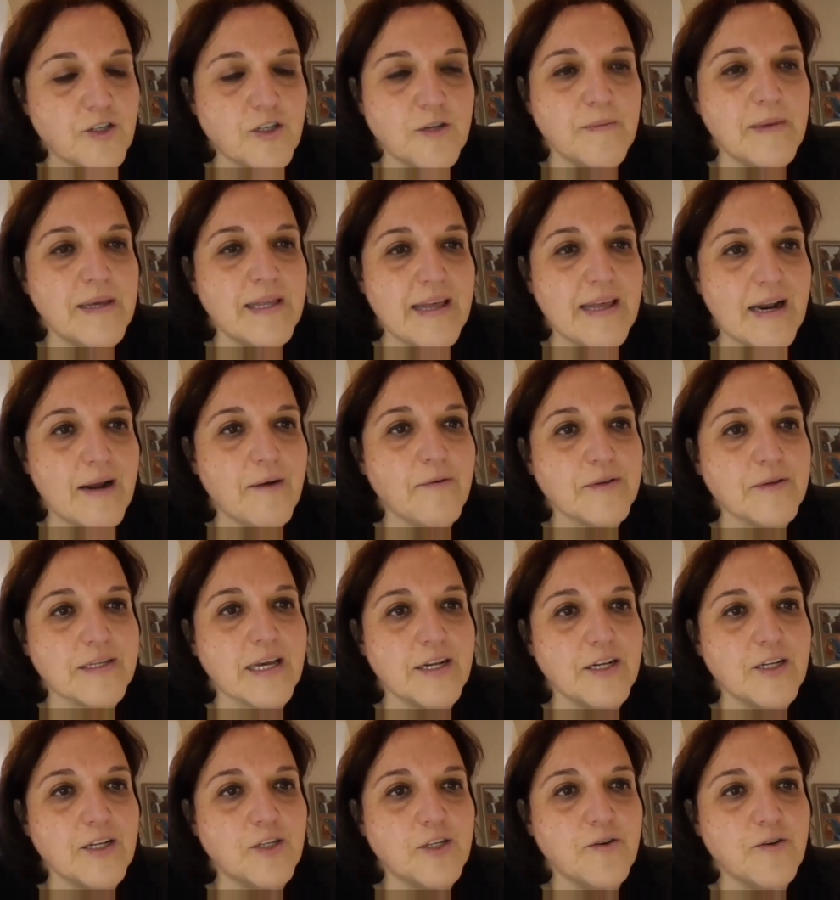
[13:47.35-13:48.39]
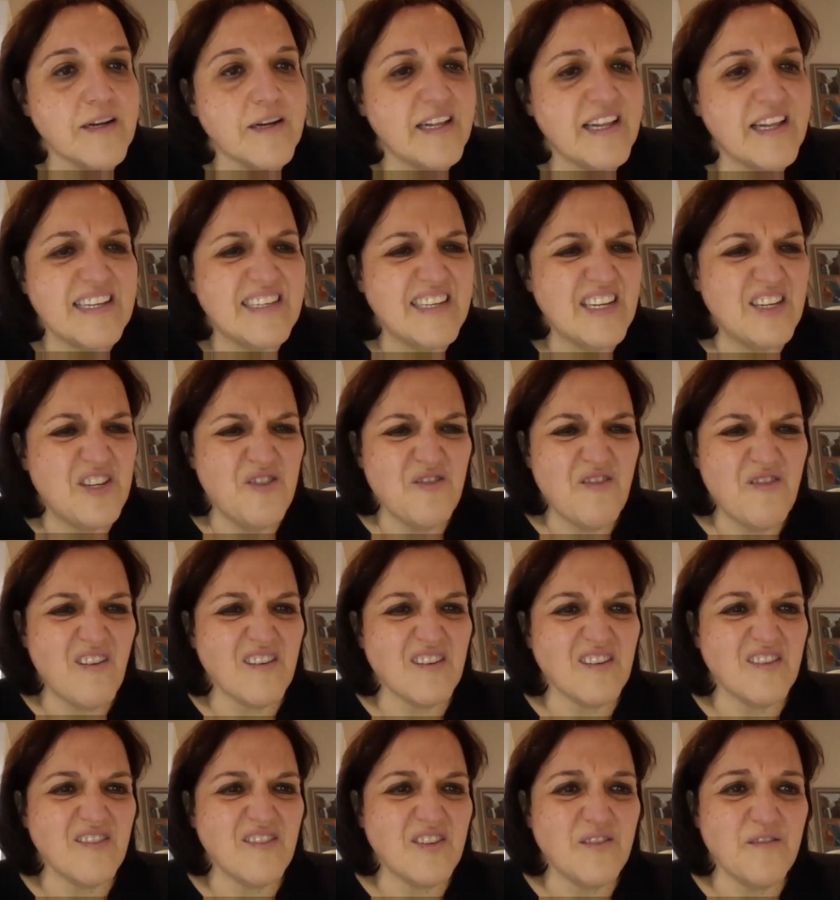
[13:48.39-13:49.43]
to me that I was going to do it. And they said, you
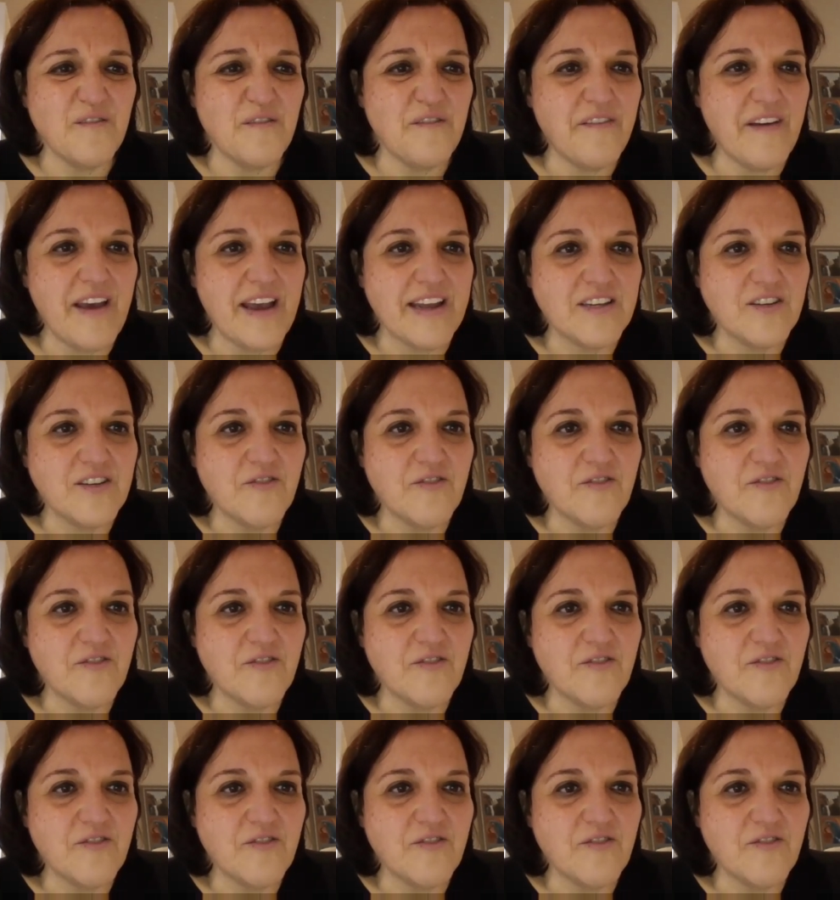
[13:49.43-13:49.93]
can't do it. You're fat.